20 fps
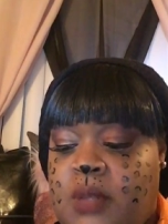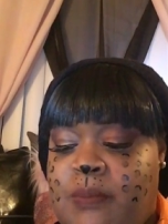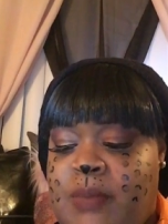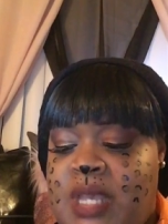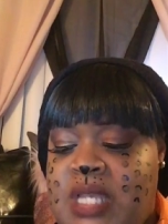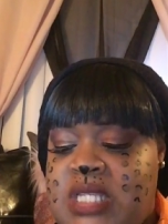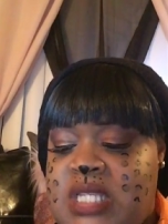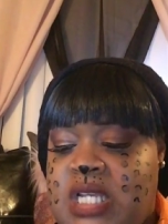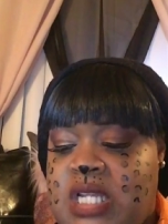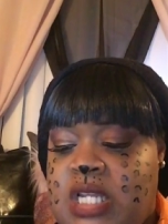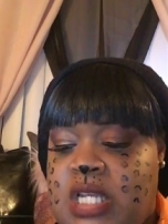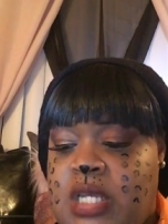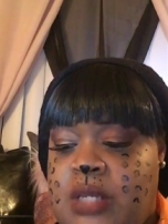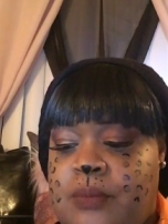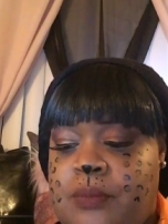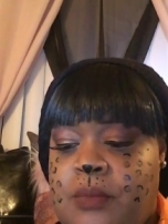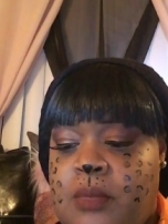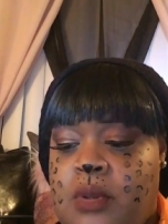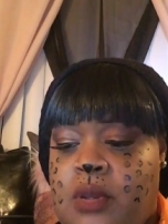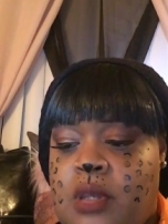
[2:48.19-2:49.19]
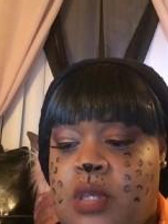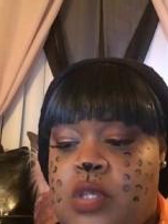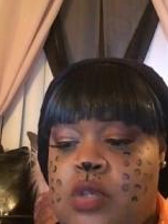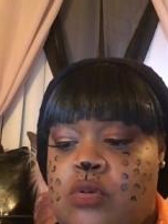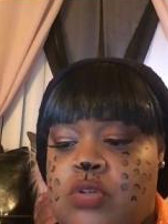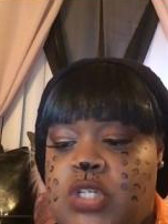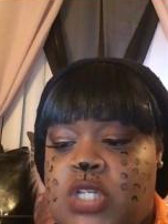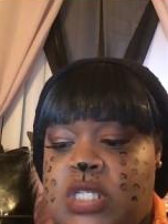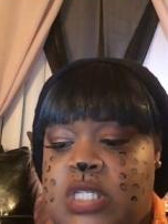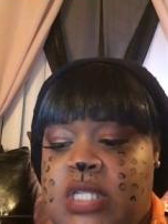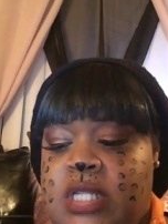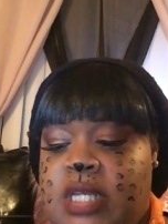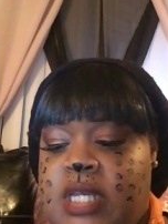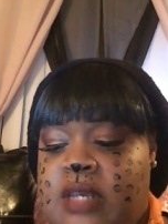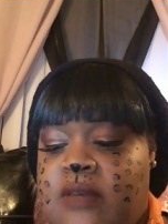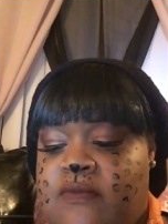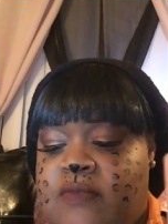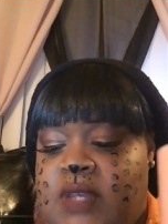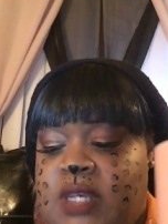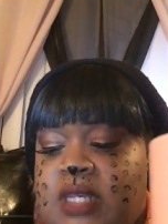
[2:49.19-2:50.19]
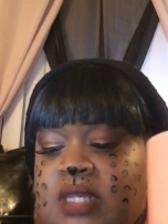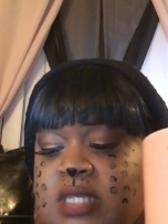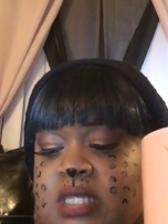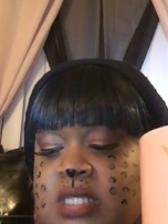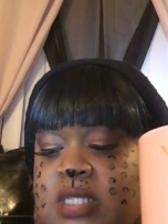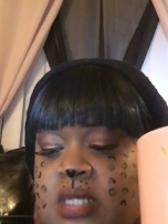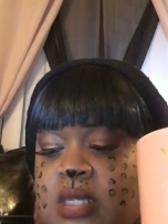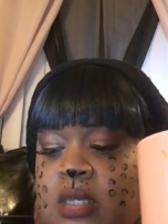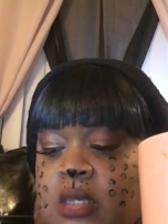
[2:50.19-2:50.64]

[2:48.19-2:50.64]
basically you just leave this,